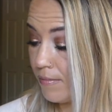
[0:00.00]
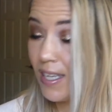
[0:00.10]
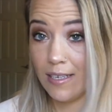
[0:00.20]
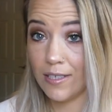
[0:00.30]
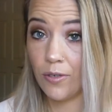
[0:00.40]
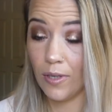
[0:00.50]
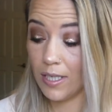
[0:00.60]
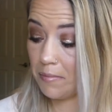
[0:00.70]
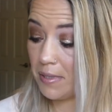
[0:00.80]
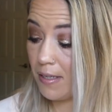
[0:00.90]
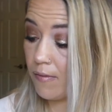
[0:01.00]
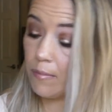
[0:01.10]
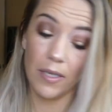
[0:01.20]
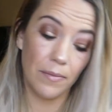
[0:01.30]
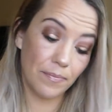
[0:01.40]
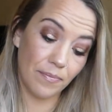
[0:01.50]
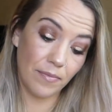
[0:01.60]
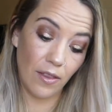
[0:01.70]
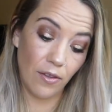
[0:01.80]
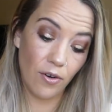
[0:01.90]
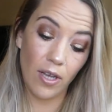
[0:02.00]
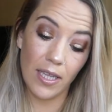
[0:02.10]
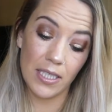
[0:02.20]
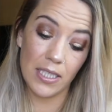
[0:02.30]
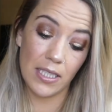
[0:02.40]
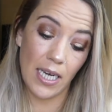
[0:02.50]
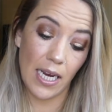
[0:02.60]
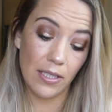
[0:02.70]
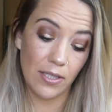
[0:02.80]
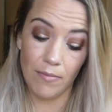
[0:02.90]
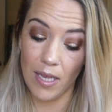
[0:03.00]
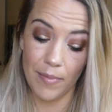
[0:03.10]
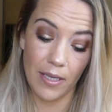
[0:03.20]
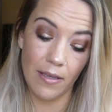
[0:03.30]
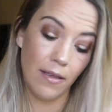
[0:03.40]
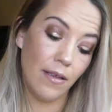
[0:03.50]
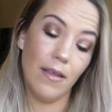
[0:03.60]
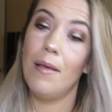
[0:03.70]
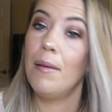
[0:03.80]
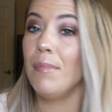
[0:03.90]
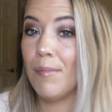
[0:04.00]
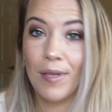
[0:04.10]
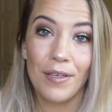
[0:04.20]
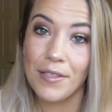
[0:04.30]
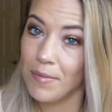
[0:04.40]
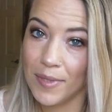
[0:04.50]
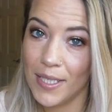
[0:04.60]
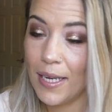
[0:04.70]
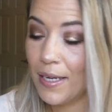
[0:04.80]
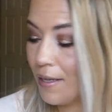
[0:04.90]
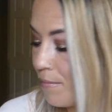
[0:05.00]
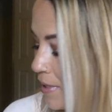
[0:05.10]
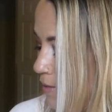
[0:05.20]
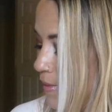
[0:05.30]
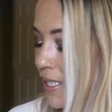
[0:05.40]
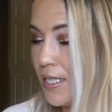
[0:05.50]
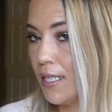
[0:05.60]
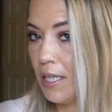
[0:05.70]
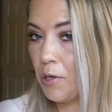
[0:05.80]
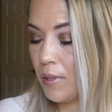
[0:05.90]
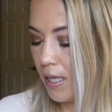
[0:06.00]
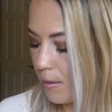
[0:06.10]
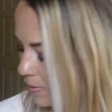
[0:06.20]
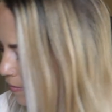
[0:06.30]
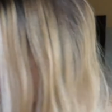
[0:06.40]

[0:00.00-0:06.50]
It is totally something different, but they're calling this a stain, so maybe it does some staining. But to me, it's a liquid lip.